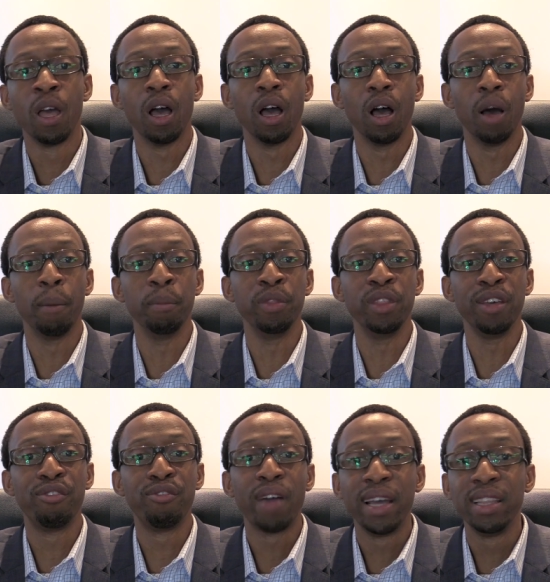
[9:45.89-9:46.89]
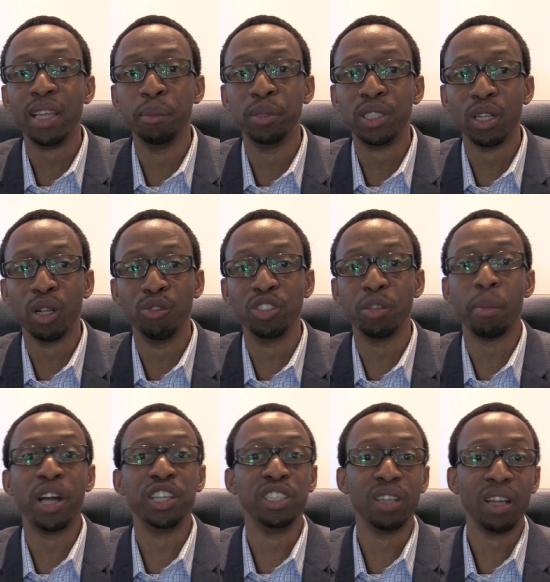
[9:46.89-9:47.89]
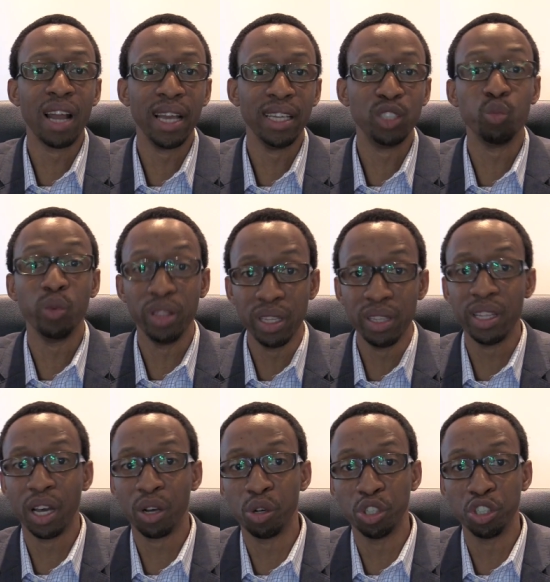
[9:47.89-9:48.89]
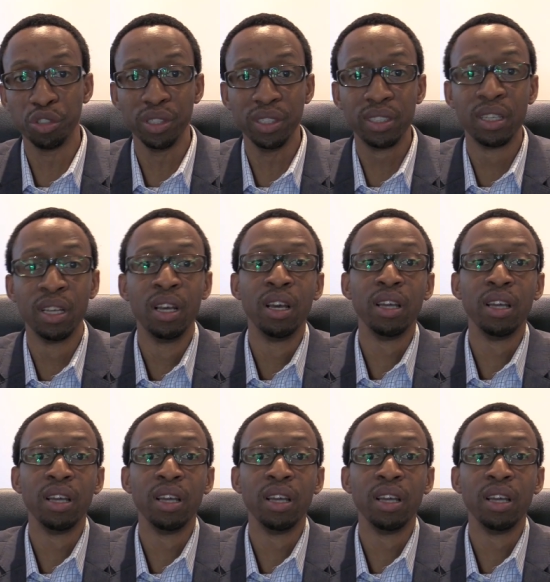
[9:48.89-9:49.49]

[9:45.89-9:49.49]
um, they find themselves marginalized within their countries.